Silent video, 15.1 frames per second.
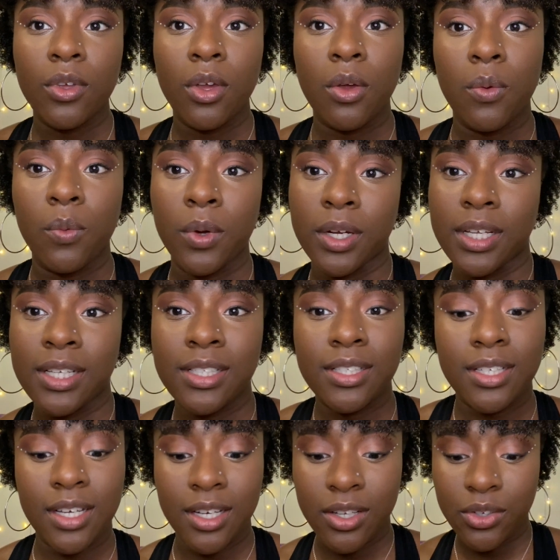what it's
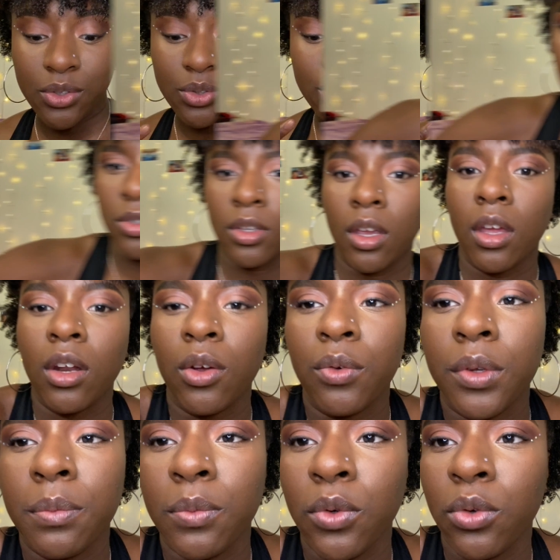gonna. I'm just gonna
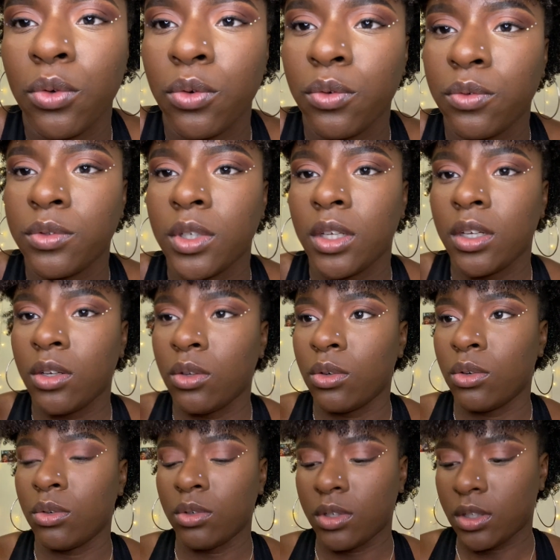remove the
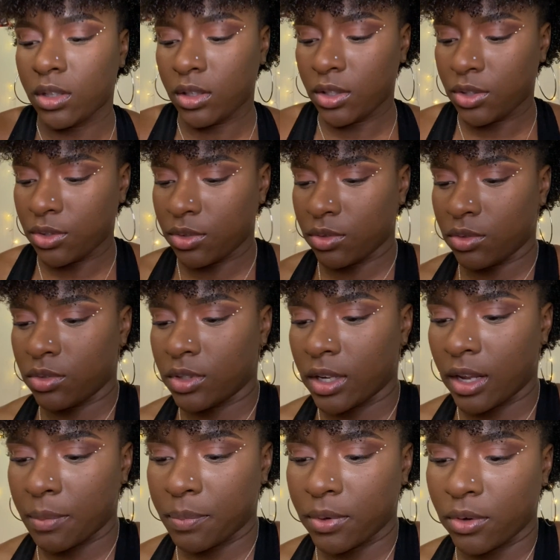little glitters
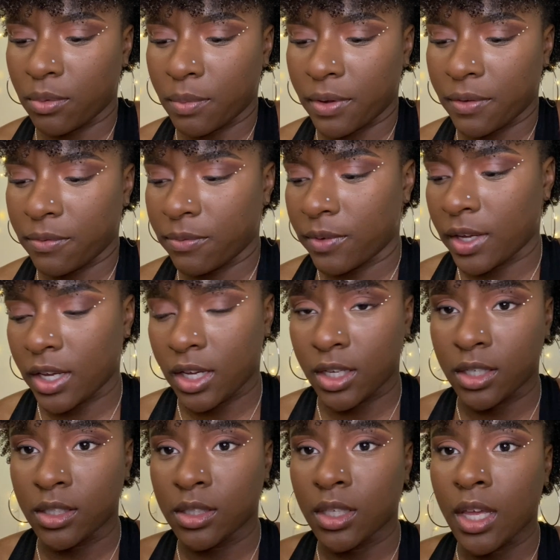that I put on my
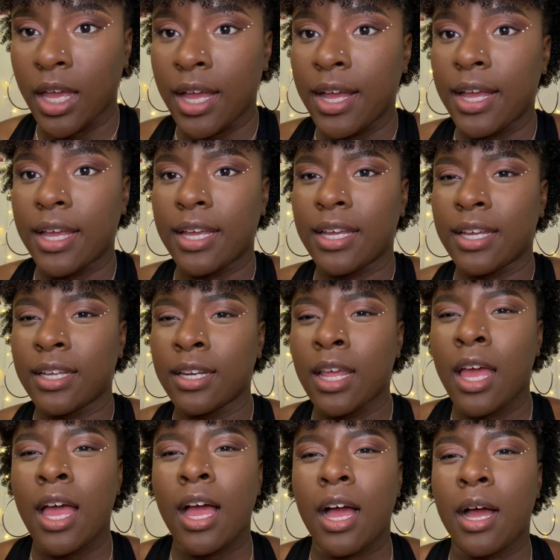face, and
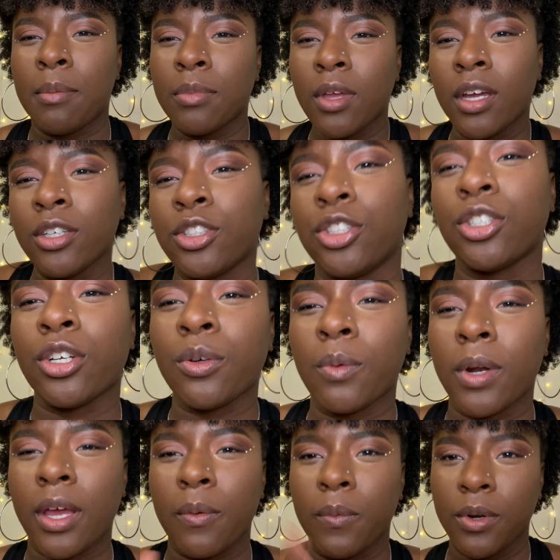I'm not sure
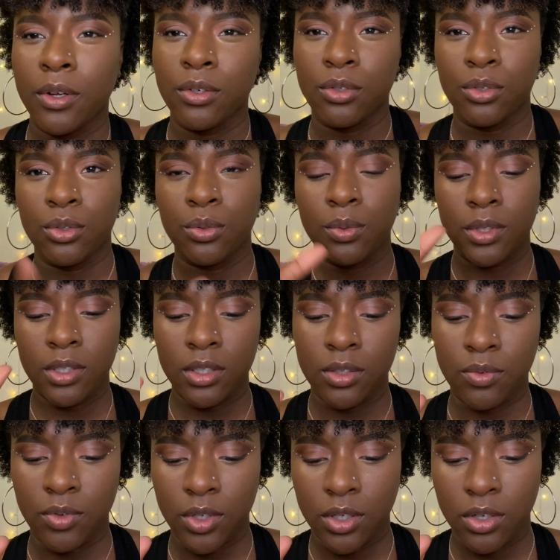what I want to do with
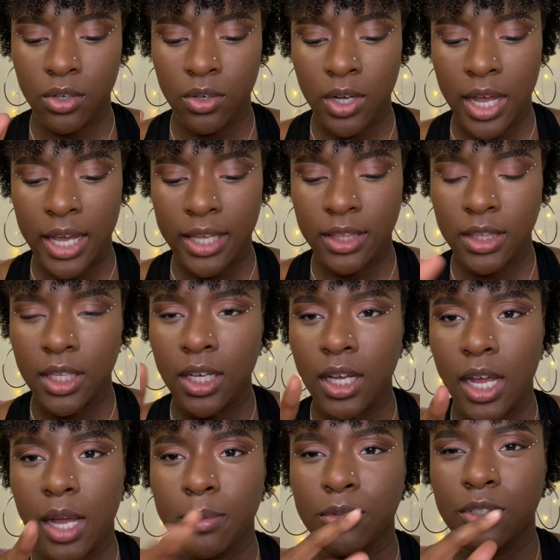this video. I
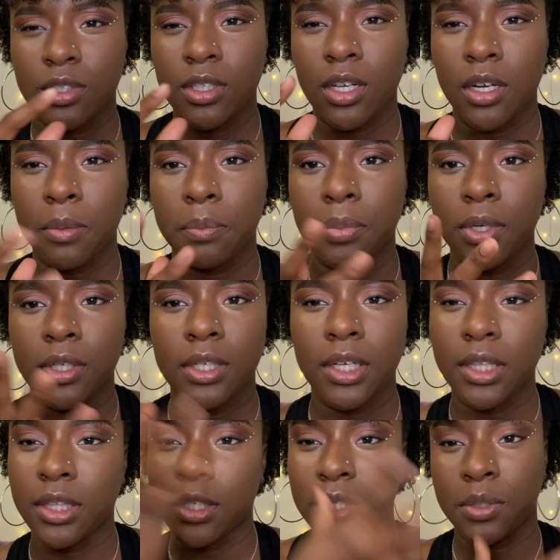think I'm just gonna put
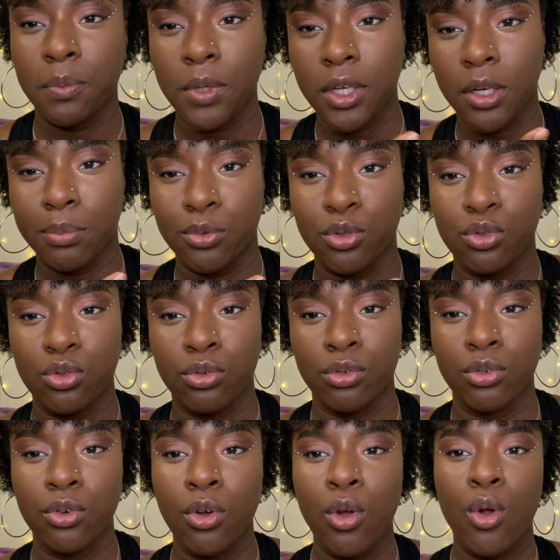this makeup
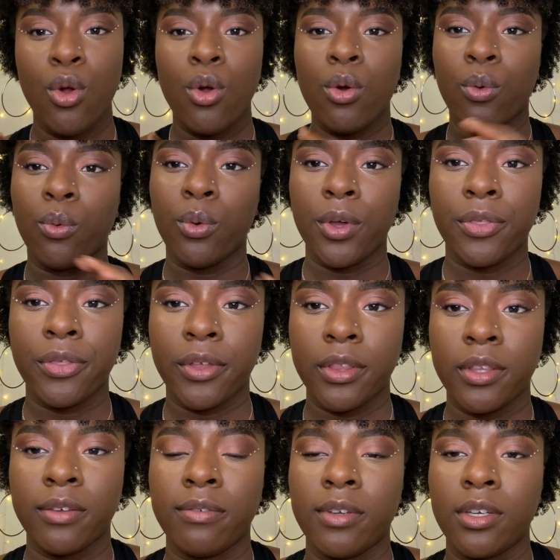tutorial with
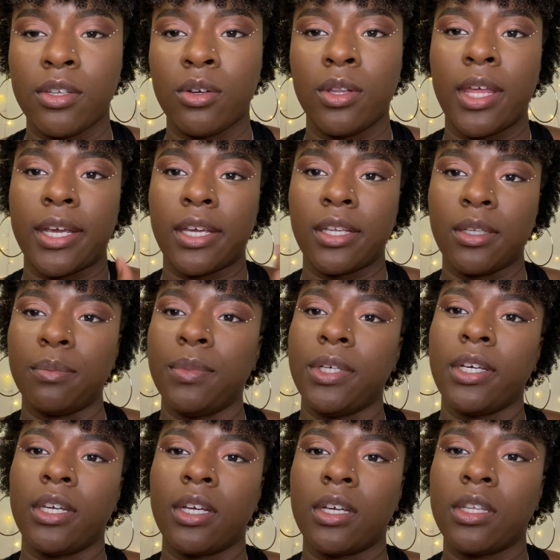the video, like in the
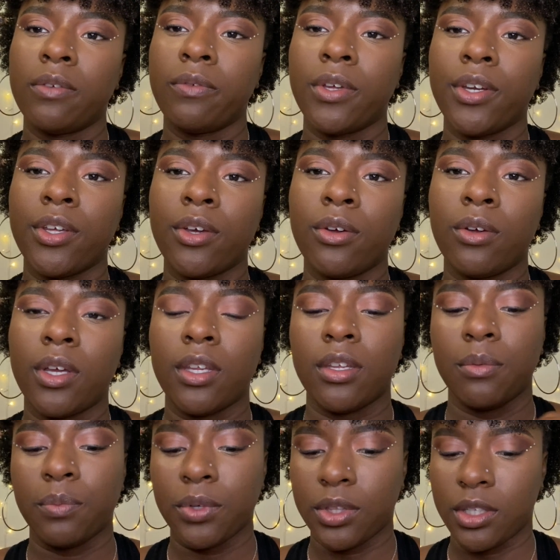beginning of the video, and
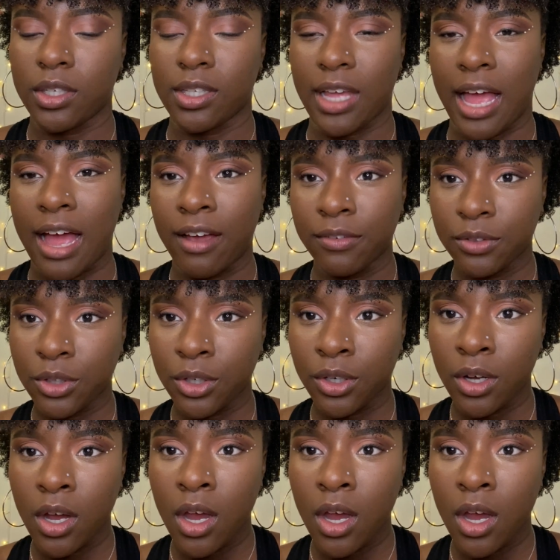then put this after.